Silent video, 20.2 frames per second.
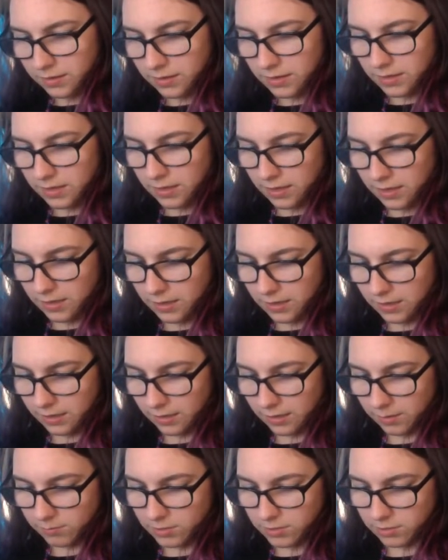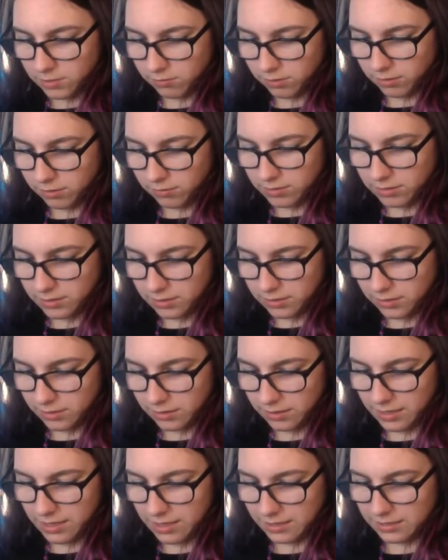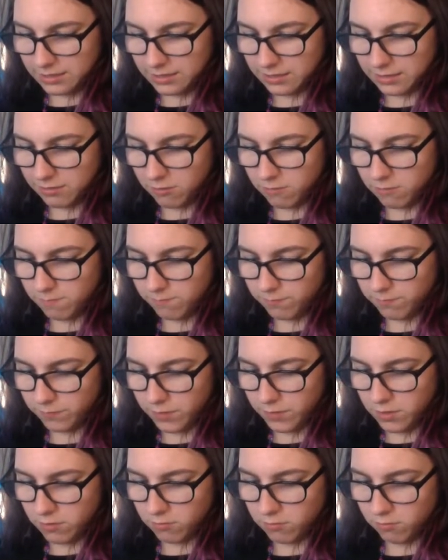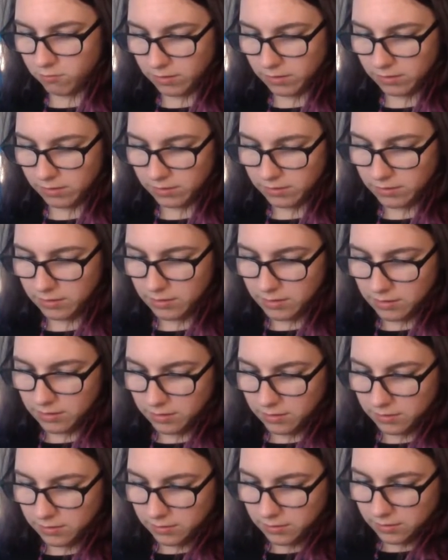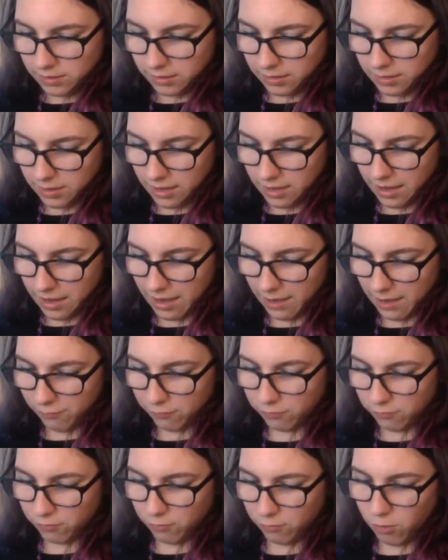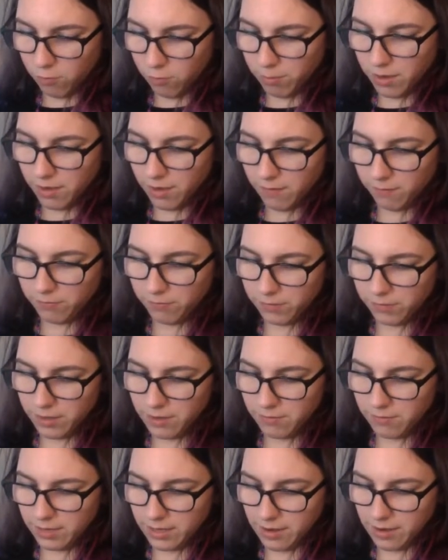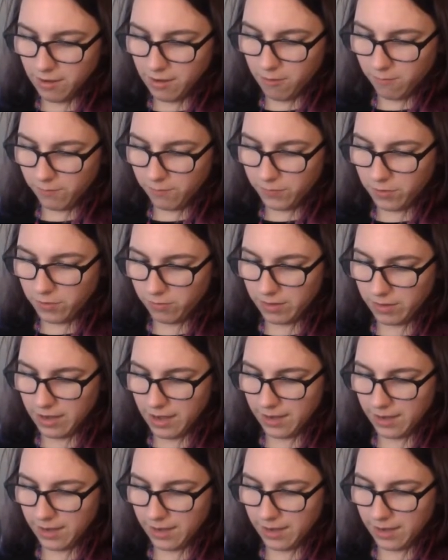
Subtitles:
I'm so close. Yes. Oh, no. I got half of the rope in. There we go. Okay.